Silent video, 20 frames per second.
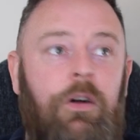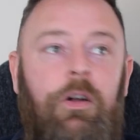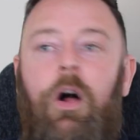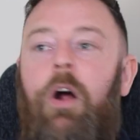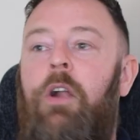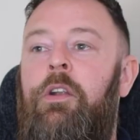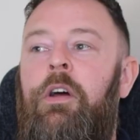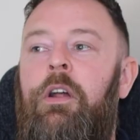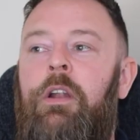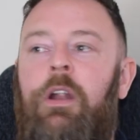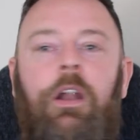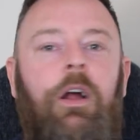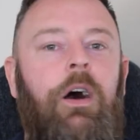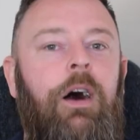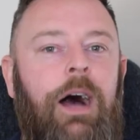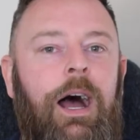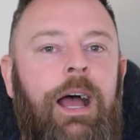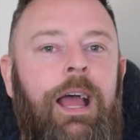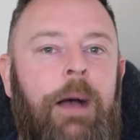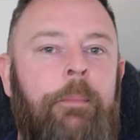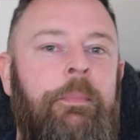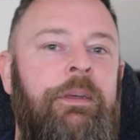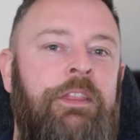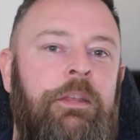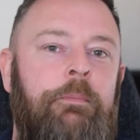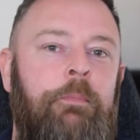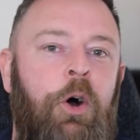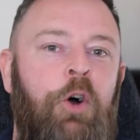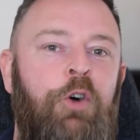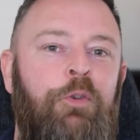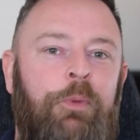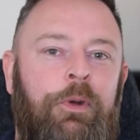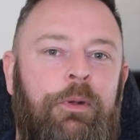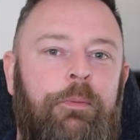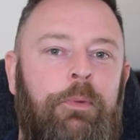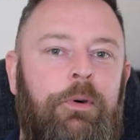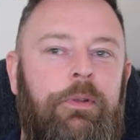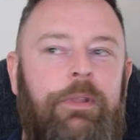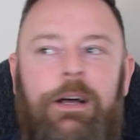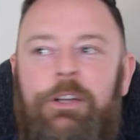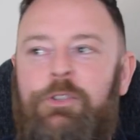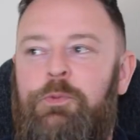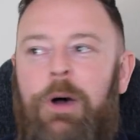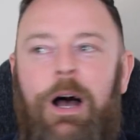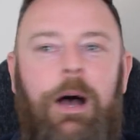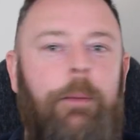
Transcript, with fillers: oh no no no i am in the moment but that's what